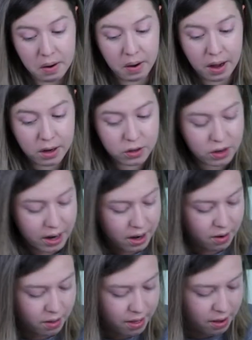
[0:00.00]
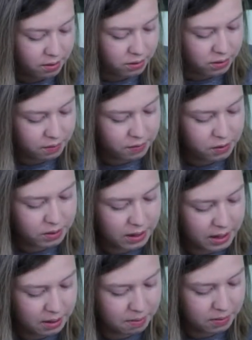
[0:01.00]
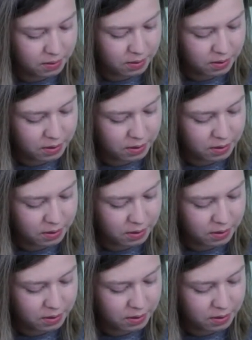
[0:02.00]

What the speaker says: know, I'll try it on those a few times,